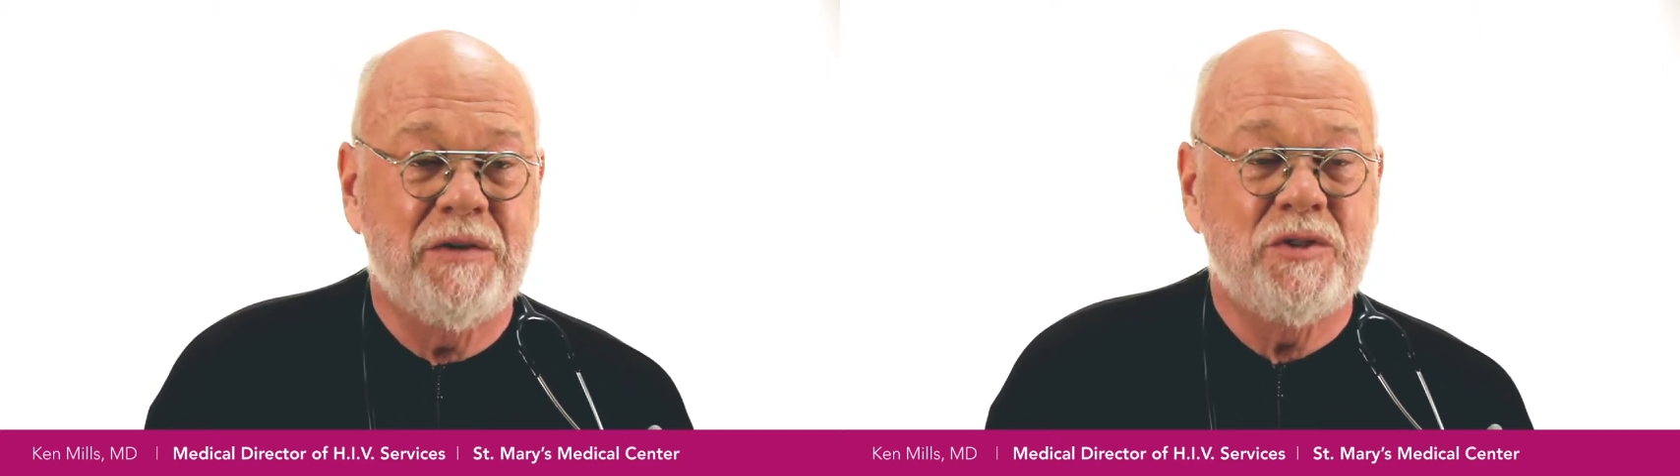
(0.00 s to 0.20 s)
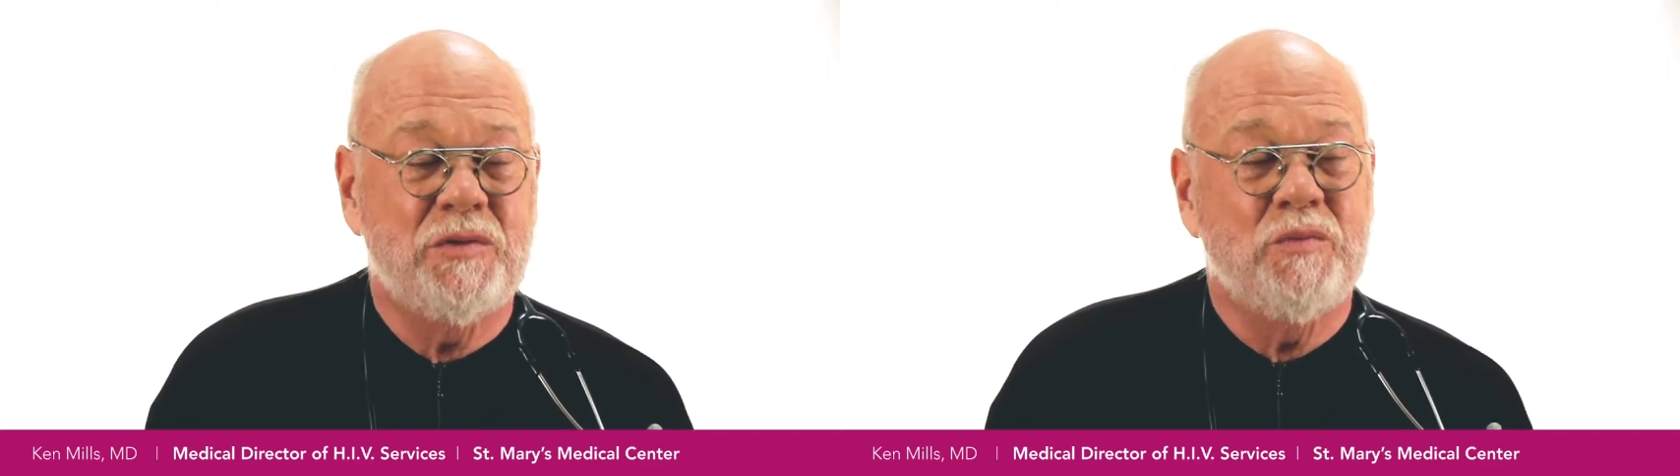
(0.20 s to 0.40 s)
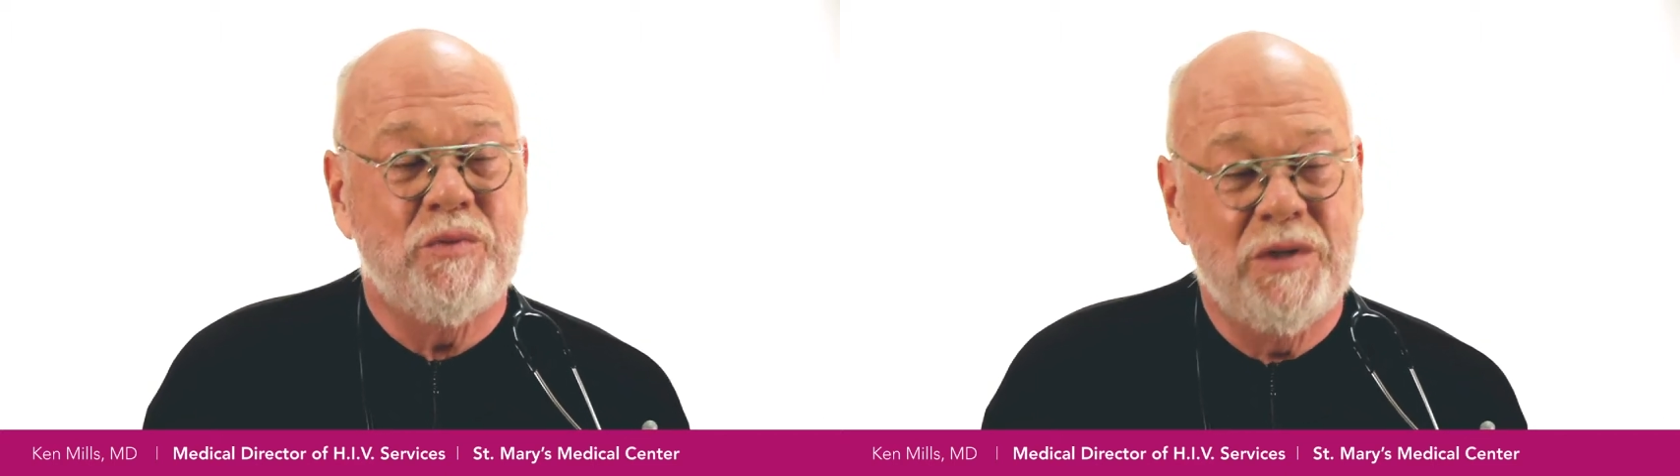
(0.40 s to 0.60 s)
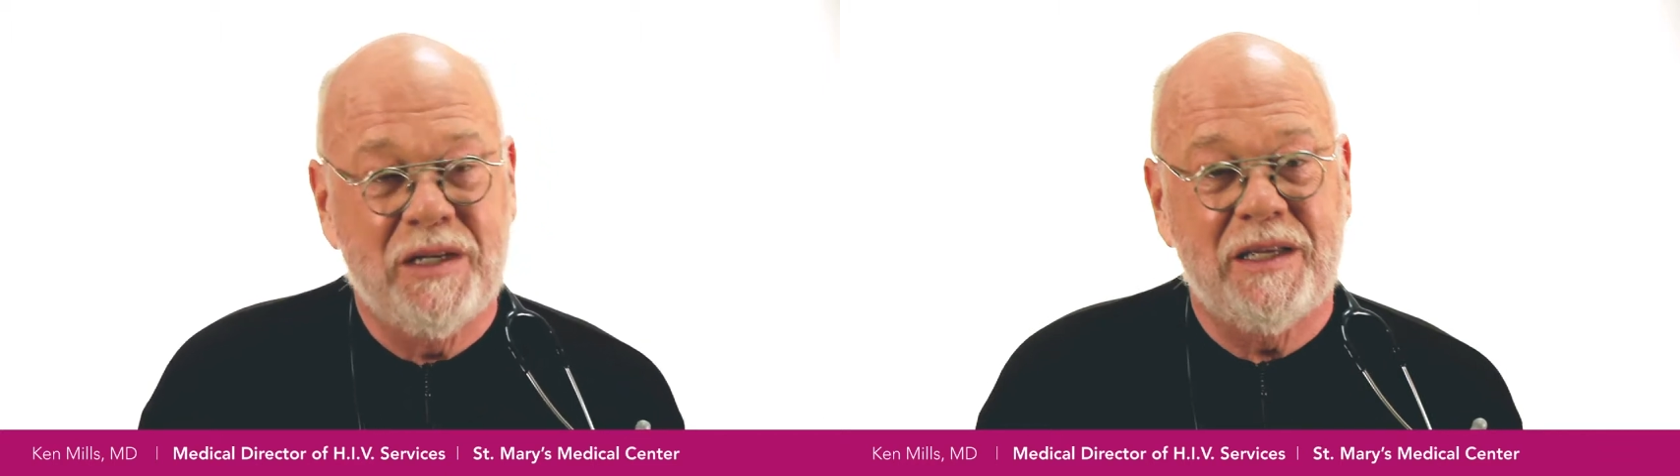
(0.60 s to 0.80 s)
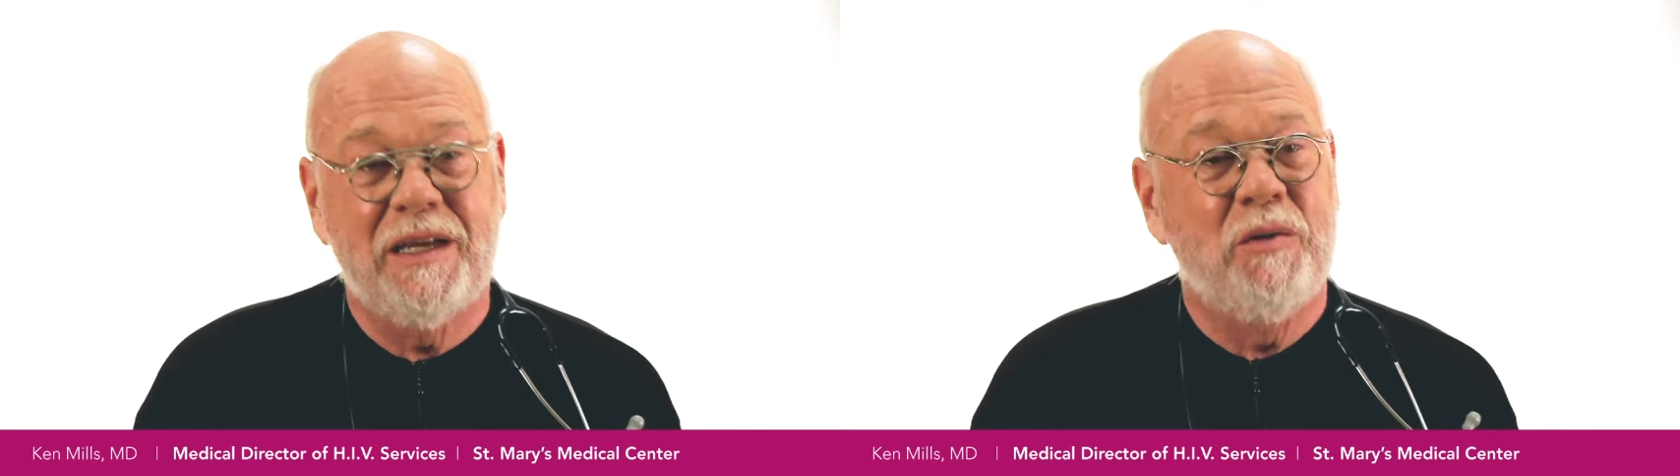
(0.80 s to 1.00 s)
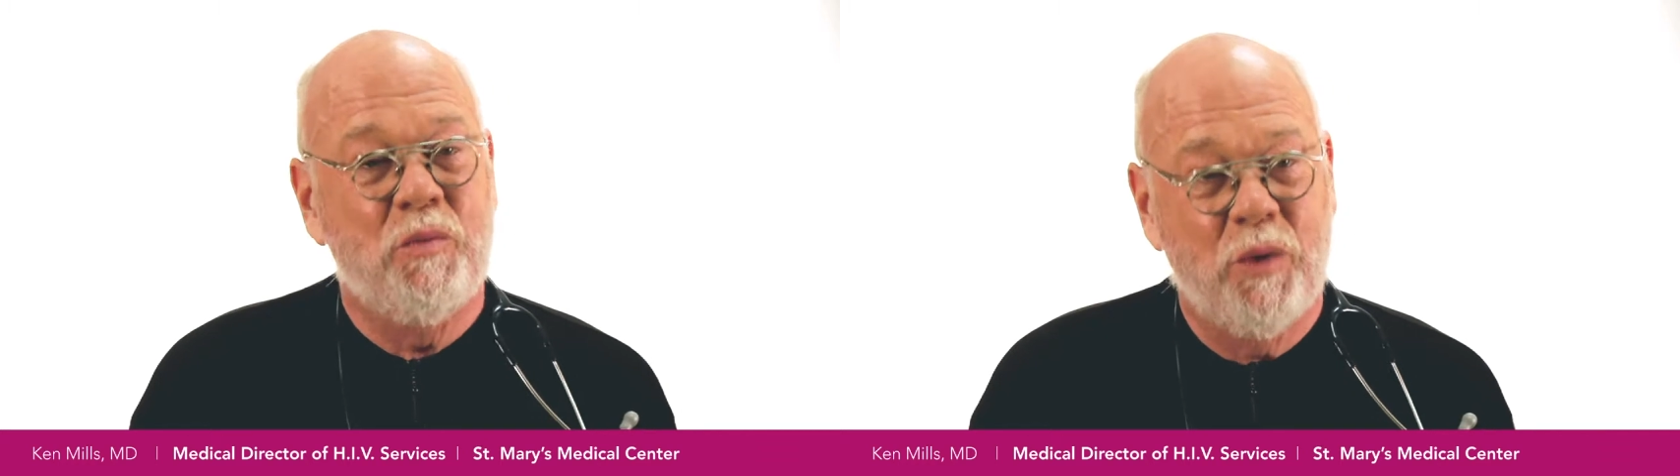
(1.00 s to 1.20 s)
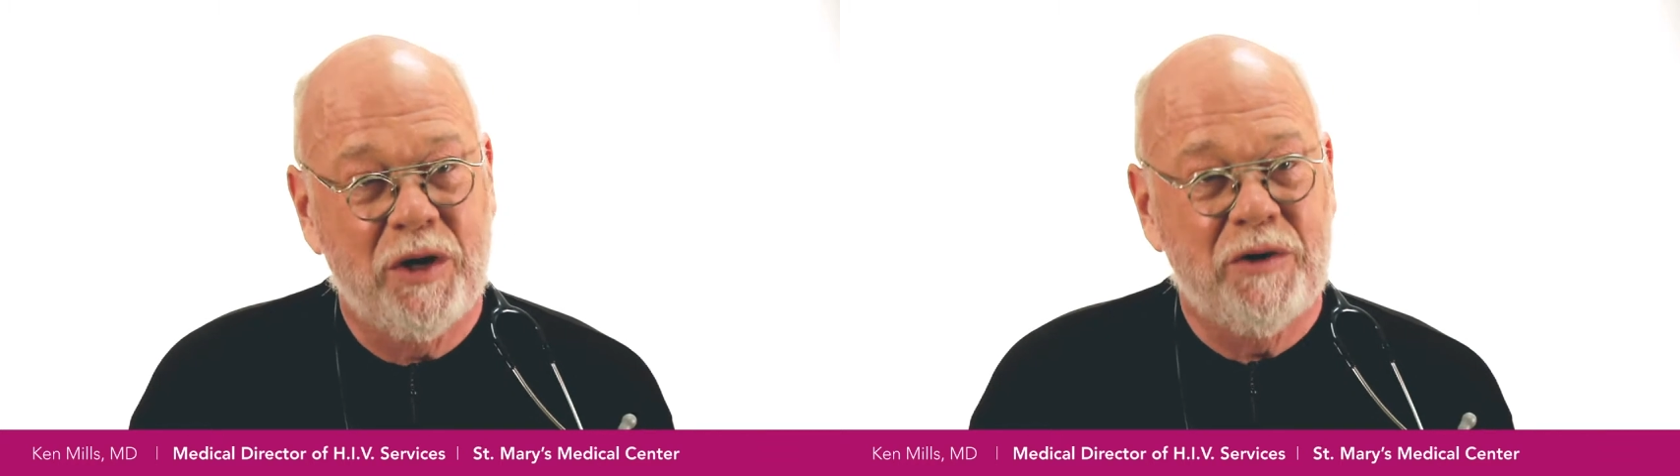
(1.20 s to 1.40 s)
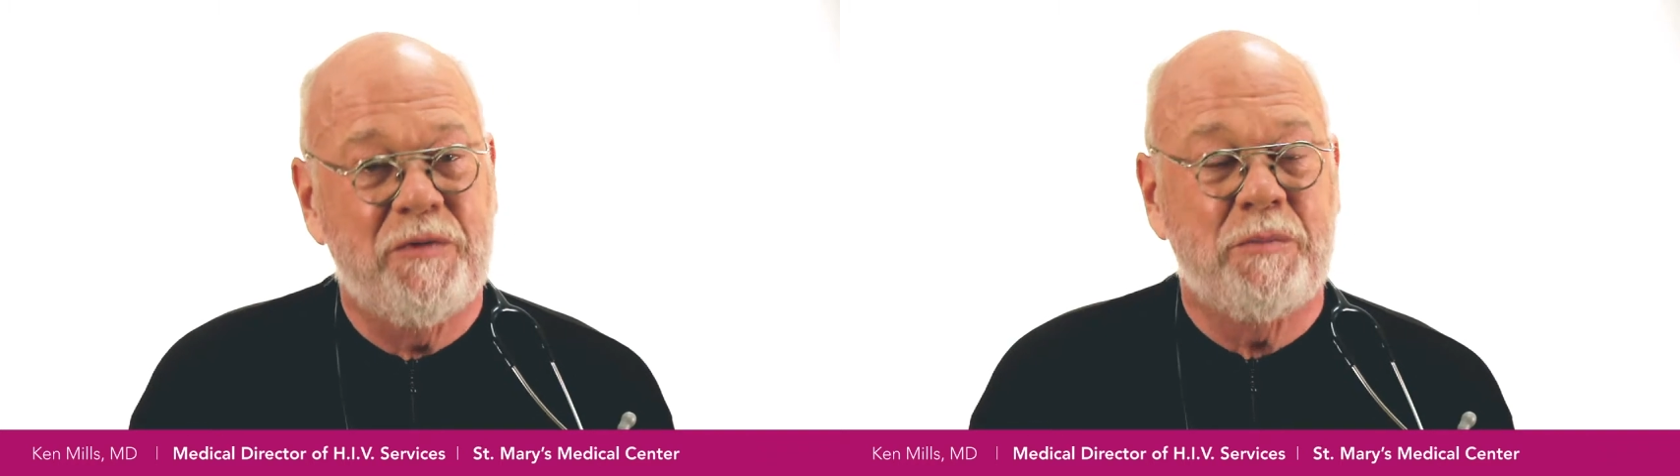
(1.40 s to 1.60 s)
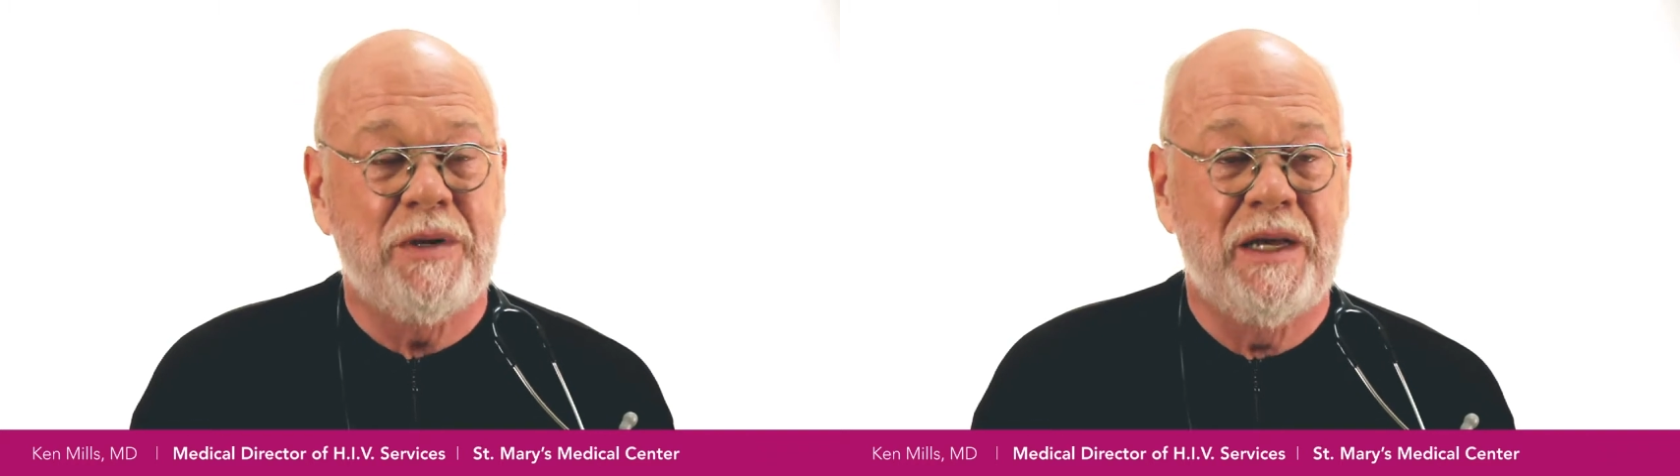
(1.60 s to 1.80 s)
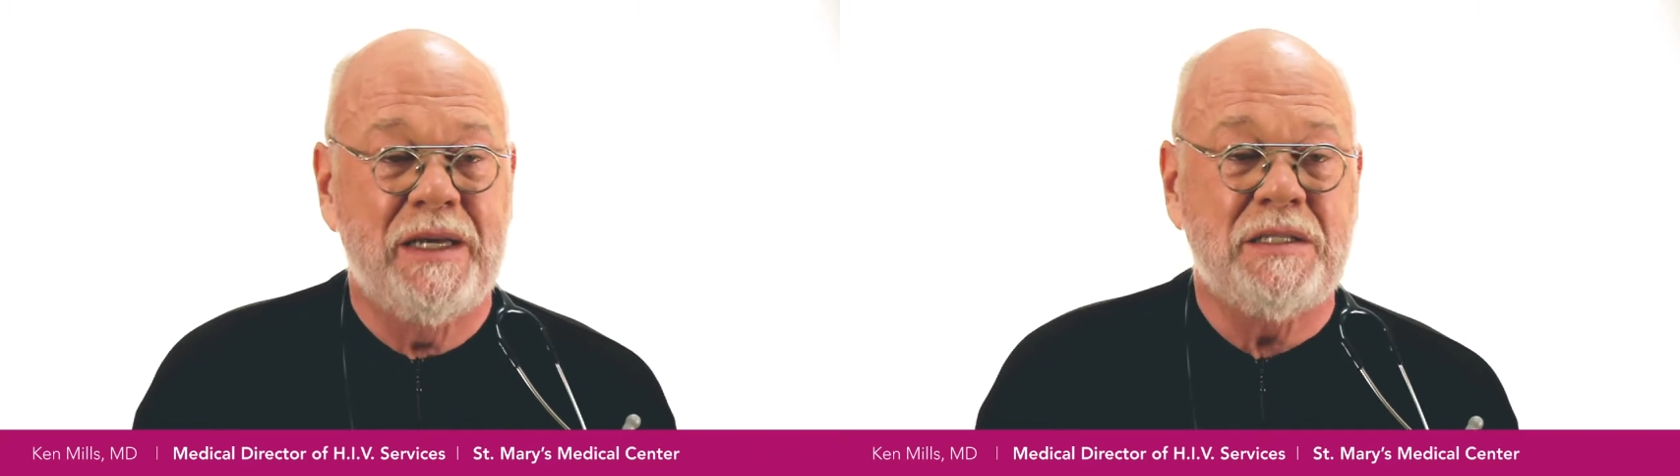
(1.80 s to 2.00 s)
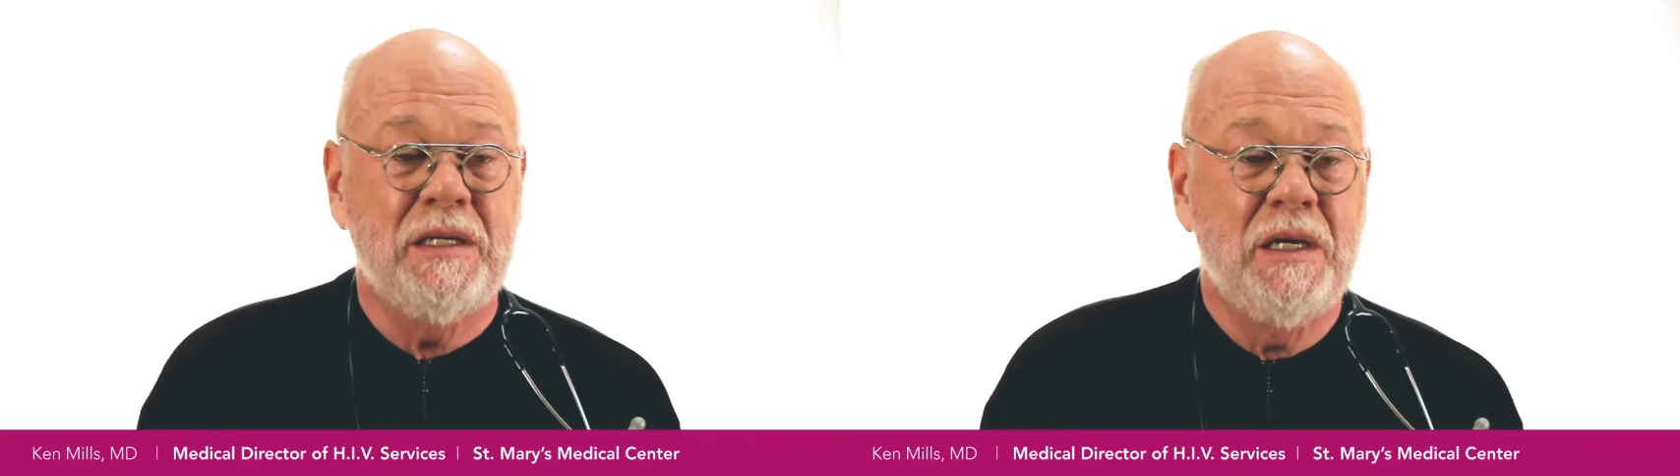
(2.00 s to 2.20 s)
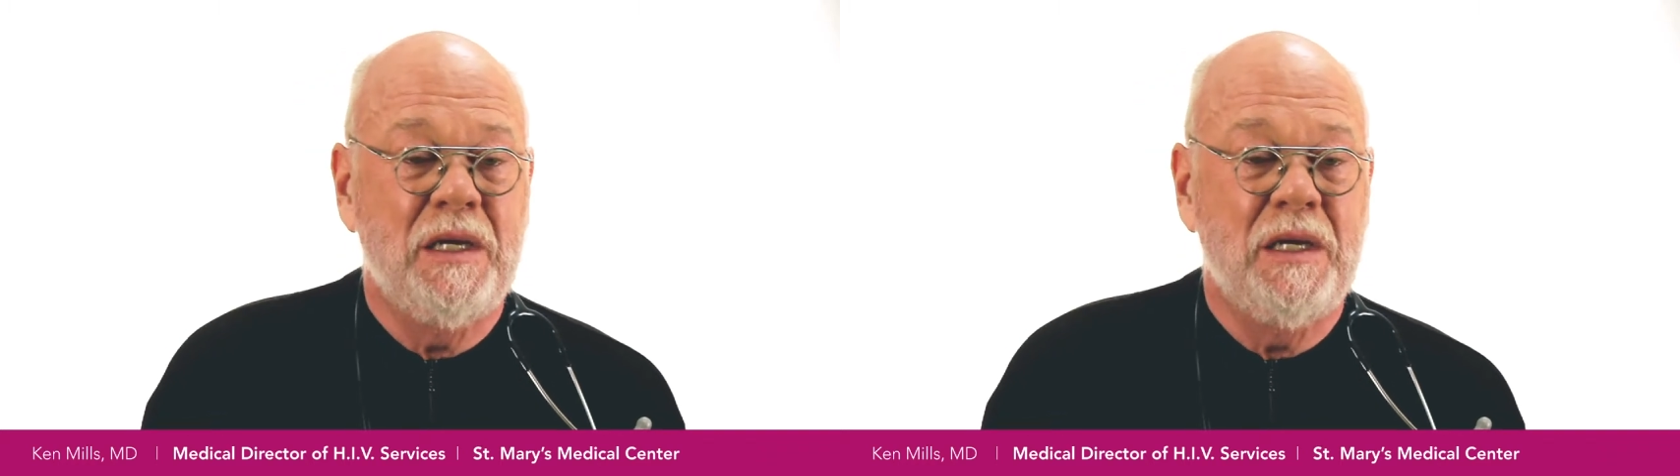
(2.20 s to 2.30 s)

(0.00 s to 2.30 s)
It was really a wonderful place